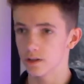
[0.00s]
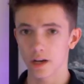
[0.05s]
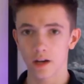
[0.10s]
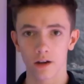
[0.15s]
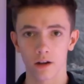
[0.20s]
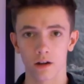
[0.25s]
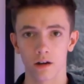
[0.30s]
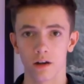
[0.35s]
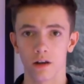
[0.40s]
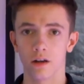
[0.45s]

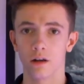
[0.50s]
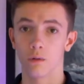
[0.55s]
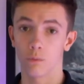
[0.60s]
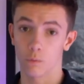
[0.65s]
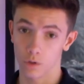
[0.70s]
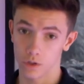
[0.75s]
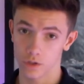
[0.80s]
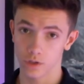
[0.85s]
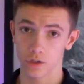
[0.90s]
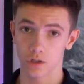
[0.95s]
delicately,
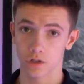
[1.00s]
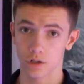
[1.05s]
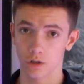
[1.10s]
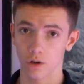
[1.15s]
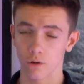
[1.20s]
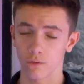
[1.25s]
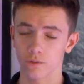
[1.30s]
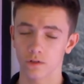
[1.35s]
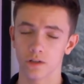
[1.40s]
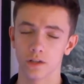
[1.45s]
which
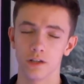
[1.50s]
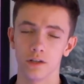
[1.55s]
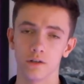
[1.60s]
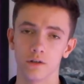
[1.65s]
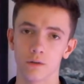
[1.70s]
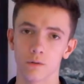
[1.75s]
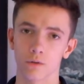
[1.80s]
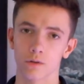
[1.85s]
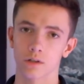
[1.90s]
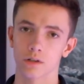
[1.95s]
obviously
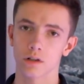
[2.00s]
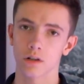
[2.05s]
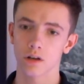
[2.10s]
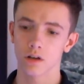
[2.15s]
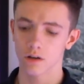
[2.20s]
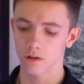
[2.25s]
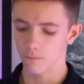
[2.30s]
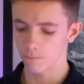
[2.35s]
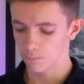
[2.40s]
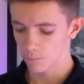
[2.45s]
you do on a
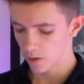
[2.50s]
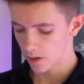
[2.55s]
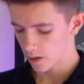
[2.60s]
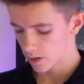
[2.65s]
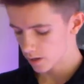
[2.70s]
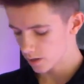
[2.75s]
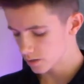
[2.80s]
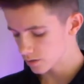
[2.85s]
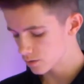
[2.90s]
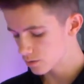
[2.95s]
slider,
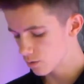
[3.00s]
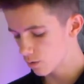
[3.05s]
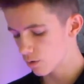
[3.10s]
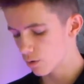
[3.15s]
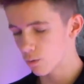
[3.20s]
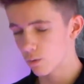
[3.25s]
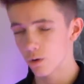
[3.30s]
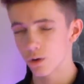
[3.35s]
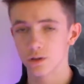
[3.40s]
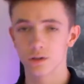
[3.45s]
it's not
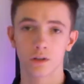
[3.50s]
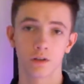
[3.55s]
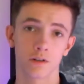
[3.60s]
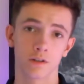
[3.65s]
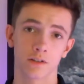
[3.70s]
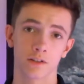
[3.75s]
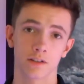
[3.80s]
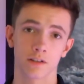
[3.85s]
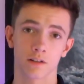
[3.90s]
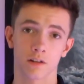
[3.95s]
quite as good
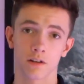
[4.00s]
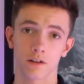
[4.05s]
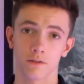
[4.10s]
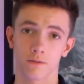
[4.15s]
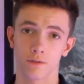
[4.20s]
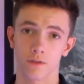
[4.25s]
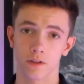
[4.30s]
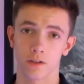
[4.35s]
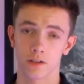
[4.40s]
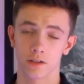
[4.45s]
as the slider
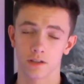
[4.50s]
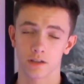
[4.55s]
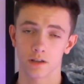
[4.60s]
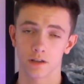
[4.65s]
for this